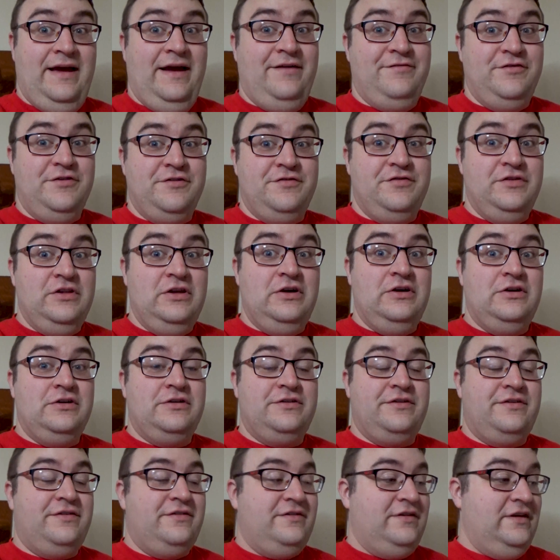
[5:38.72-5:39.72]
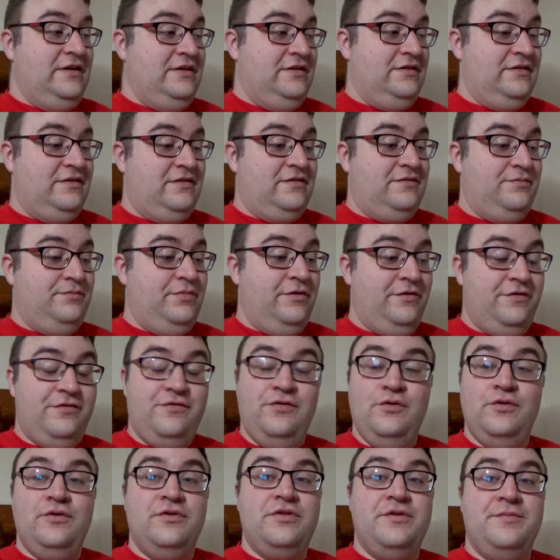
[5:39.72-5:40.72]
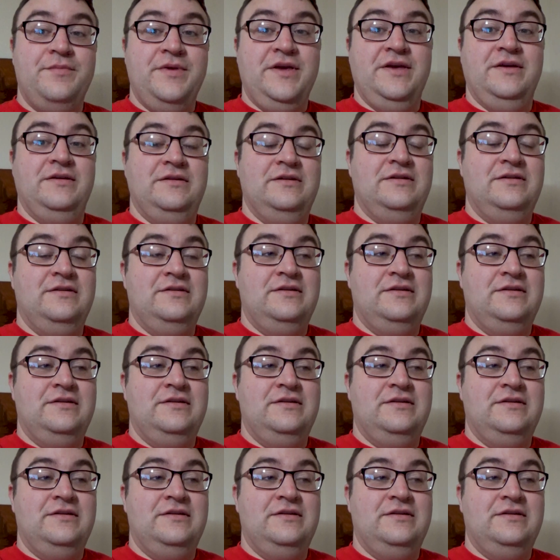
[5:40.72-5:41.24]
haven't vlogged since before the meal.